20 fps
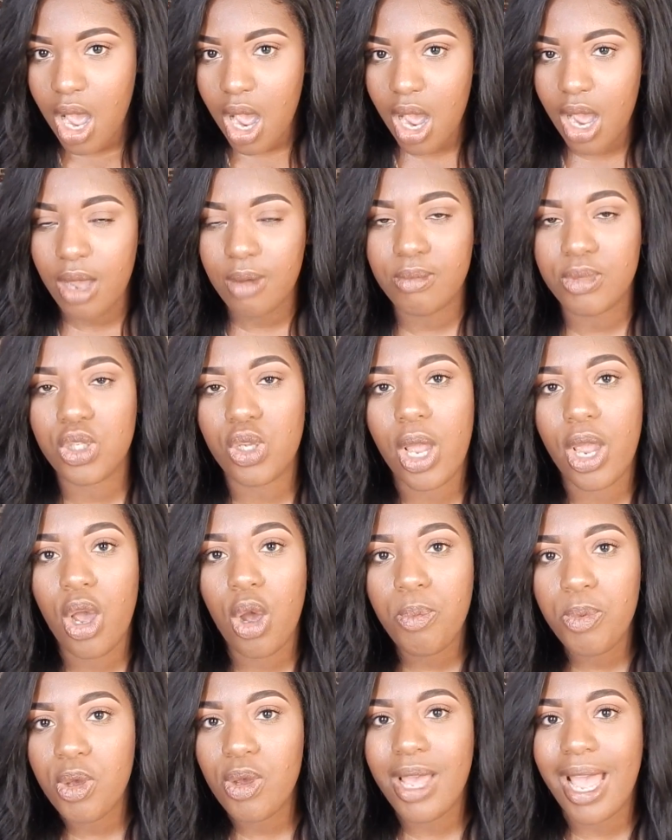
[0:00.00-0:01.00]
So I
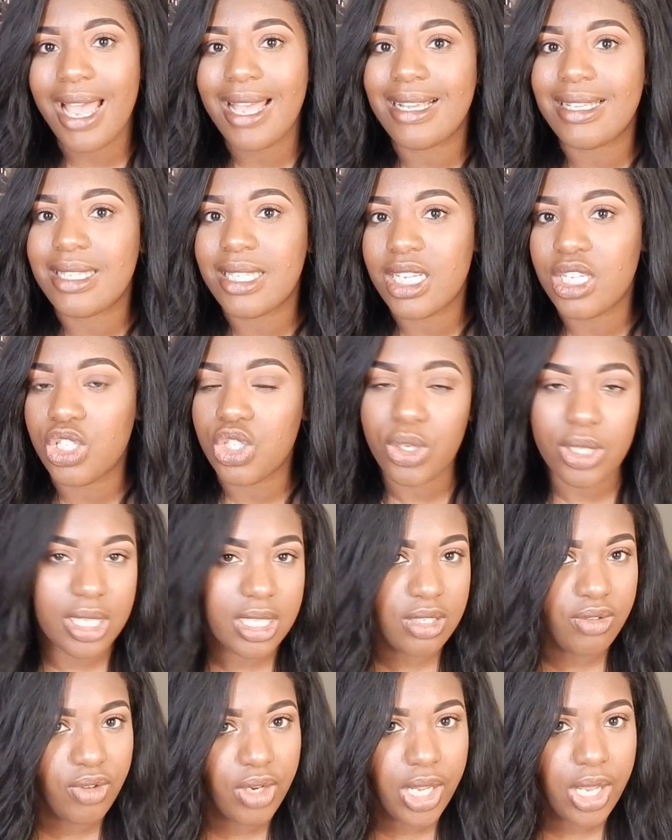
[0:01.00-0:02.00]
hope you guys enjoyed
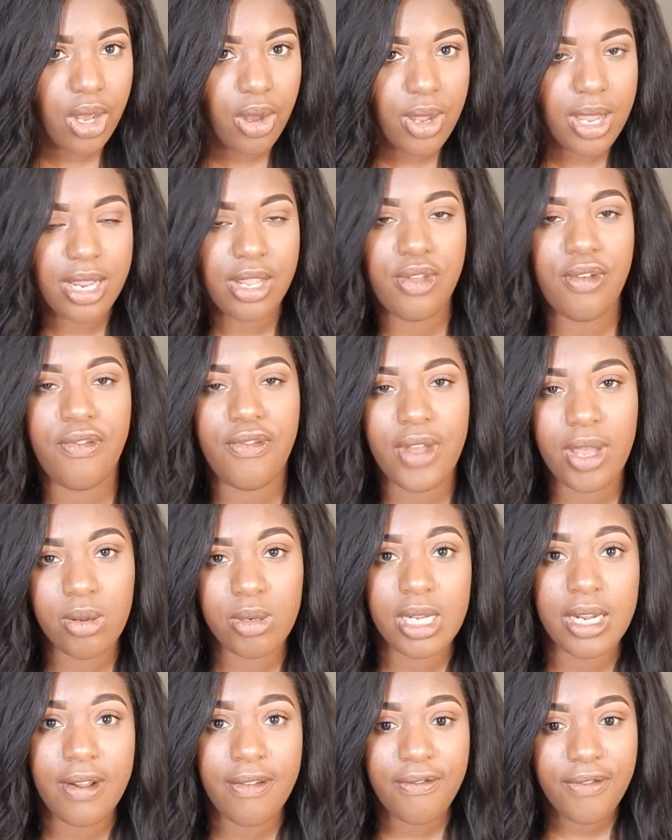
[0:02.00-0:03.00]
this video and you
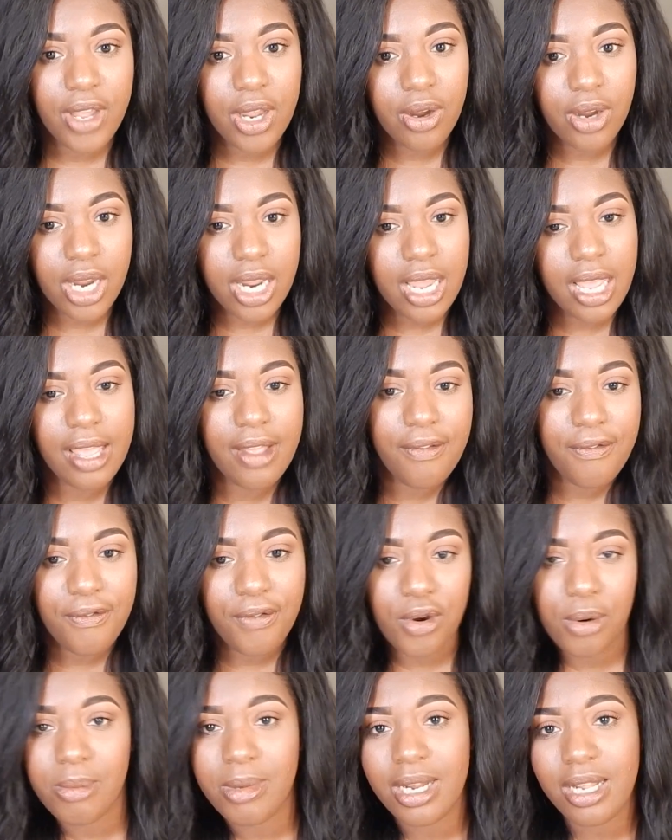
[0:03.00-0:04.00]
found it very
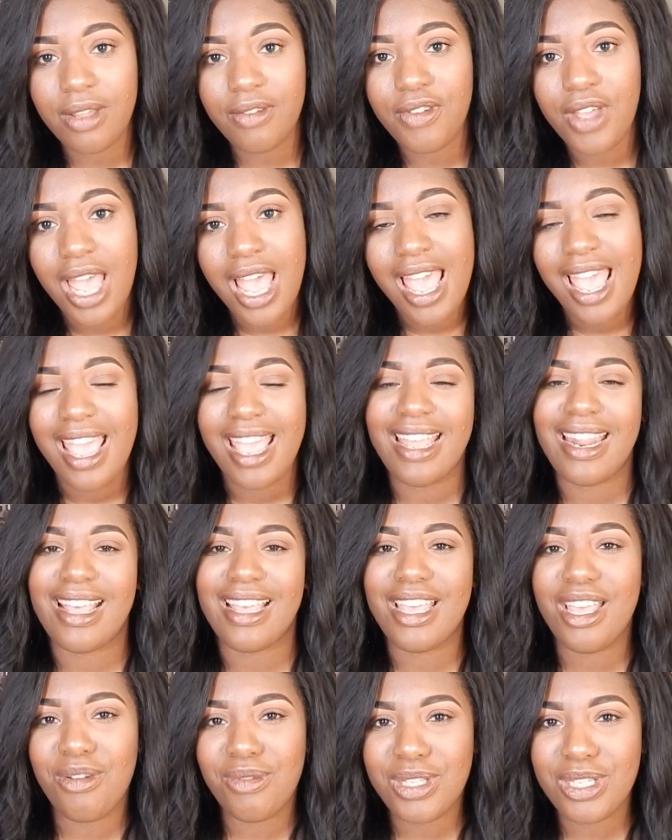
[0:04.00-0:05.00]
informative, and I
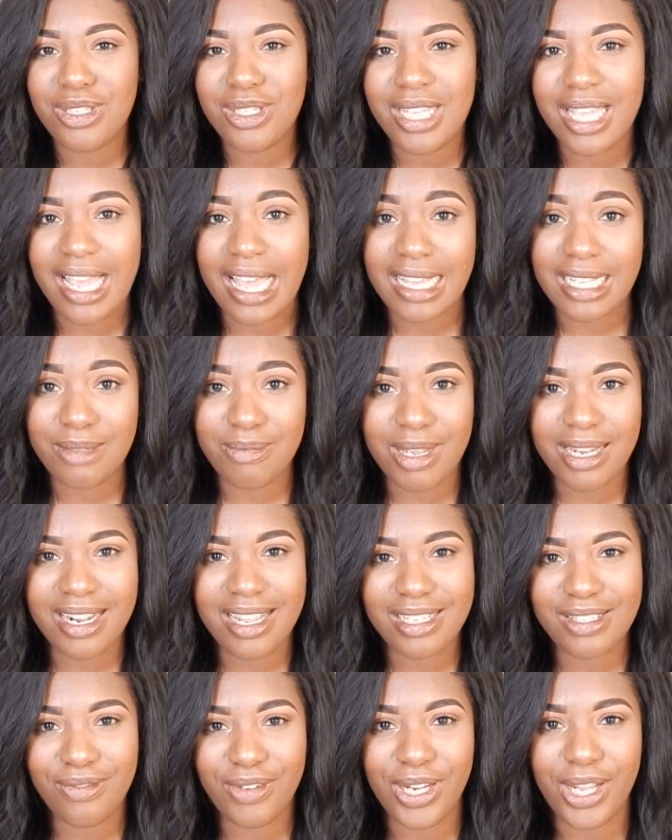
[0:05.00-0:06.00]
can't wait to see you guys in my
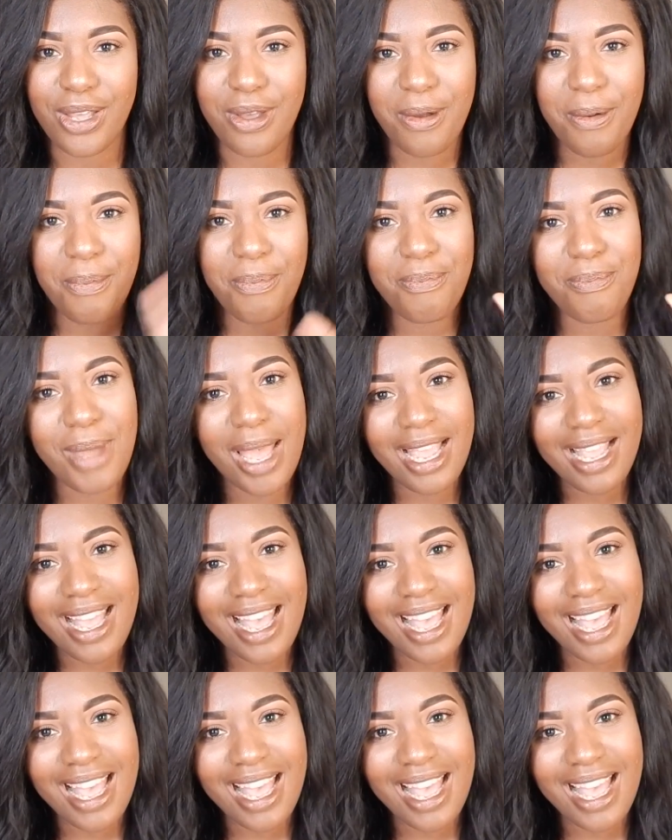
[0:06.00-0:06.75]
next video. Bye